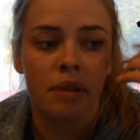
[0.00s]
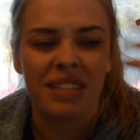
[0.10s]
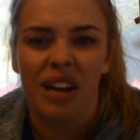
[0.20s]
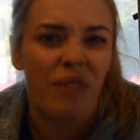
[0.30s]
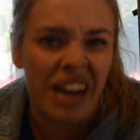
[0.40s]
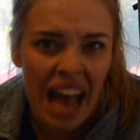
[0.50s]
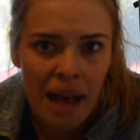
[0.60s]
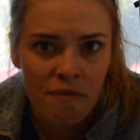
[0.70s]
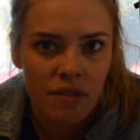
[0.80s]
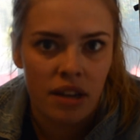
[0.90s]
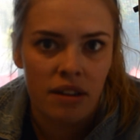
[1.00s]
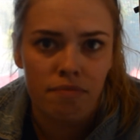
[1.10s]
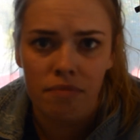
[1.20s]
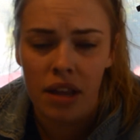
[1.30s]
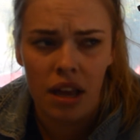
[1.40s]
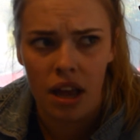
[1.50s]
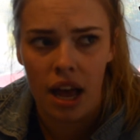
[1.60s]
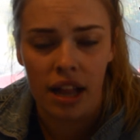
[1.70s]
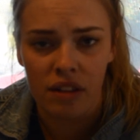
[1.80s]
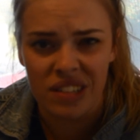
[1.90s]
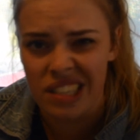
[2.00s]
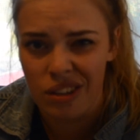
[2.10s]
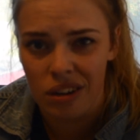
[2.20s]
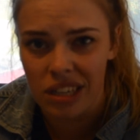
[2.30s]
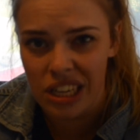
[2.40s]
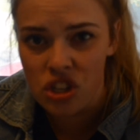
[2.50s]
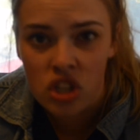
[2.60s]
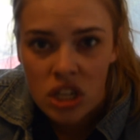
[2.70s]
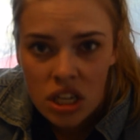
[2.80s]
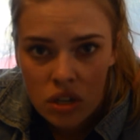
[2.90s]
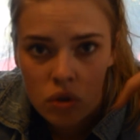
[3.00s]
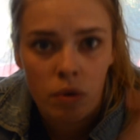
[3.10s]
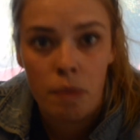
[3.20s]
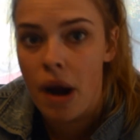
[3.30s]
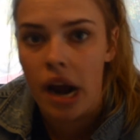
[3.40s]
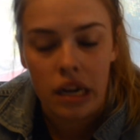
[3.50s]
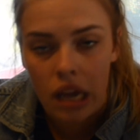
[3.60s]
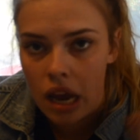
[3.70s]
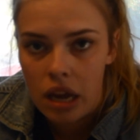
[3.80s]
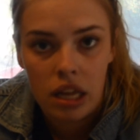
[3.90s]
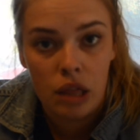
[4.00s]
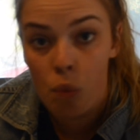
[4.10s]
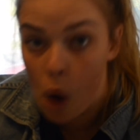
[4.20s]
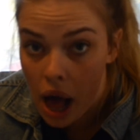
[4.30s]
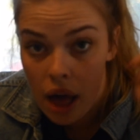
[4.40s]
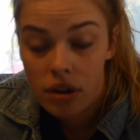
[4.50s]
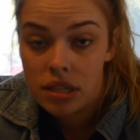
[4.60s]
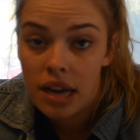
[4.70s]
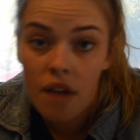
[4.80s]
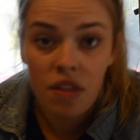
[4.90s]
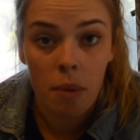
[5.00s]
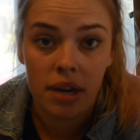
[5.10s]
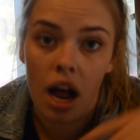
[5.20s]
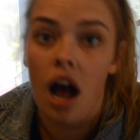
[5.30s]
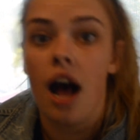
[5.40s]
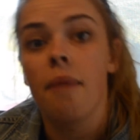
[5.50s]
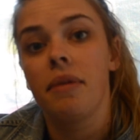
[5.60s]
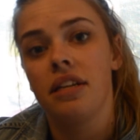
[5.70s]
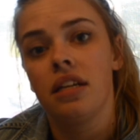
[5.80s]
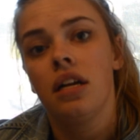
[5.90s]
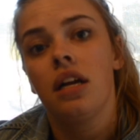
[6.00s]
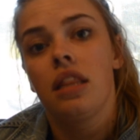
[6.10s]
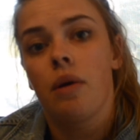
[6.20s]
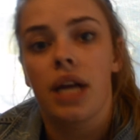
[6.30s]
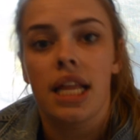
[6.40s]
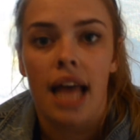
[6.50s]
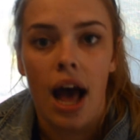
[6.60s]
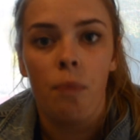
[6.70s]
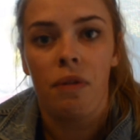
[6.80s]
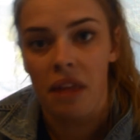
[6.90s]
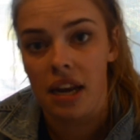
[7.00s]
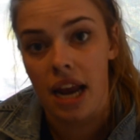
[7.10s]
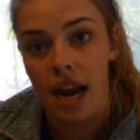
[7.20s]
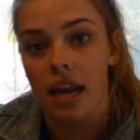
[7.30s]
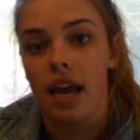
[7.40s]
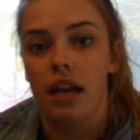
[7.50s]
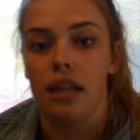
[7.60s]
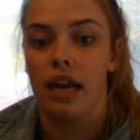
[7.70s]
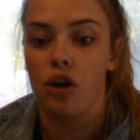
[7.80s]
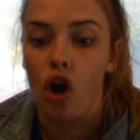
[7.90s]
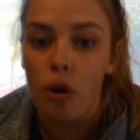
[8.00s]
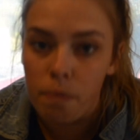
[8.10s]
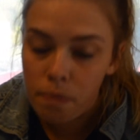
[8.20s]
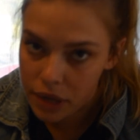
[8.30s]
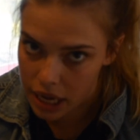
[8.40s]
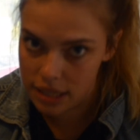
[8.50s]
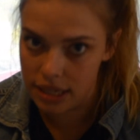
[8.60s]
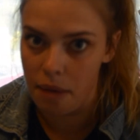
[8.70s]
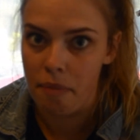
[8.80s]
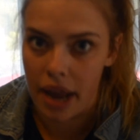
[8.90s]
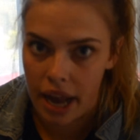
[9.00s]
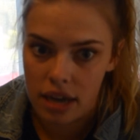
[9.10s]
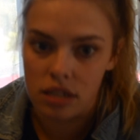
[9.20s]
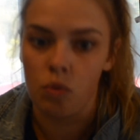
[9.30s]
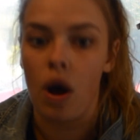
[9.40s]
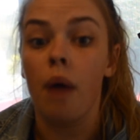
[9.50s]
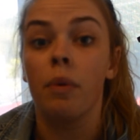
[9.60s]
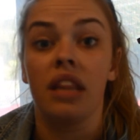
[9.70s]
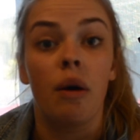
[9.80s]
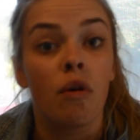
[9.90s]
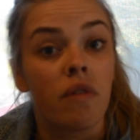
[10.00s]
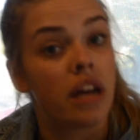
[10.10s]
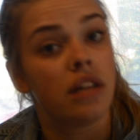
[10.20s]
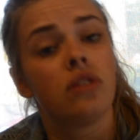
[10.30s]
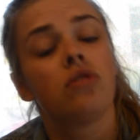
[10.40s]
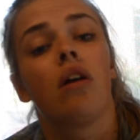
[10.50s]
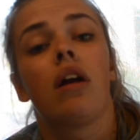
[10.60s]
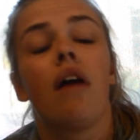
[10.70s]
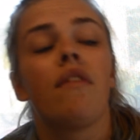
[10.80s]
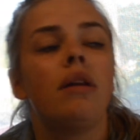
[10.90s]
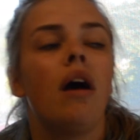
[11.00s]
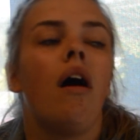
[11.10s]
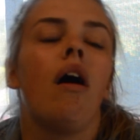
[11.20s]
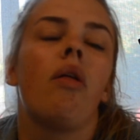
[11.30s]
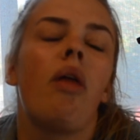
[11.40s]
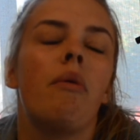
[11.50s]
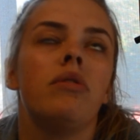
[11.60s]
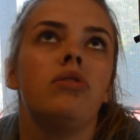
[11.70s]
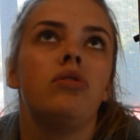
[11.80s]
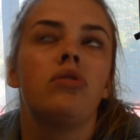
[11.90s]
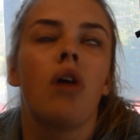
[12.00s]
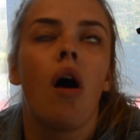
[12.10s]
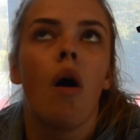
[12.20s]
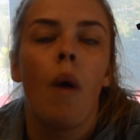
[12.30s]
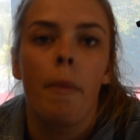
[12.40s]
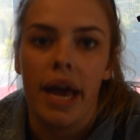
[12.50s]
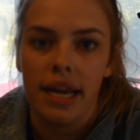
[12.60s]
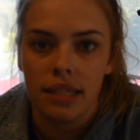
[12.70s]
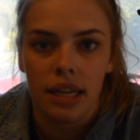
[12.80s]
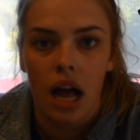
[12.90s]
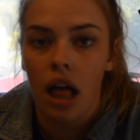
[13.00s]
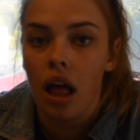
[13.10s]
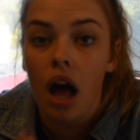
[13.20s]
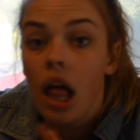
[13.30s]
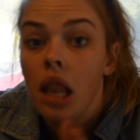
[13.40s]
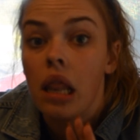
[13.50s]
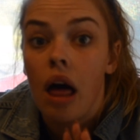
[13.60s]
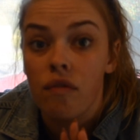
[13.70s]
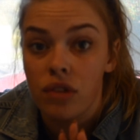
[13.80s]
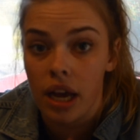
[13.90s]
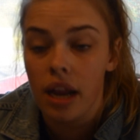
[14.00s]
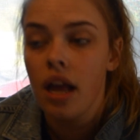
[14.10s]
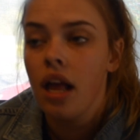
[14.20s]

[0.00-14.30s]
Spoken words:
was like a rehab for elephants that got injured or were pregnant in the wild and stuff. They would come and they would get the help that they needed, and they'd go get sent back out to the wild when they were ready and strong enough. And oh, that was so amazing. I loved it.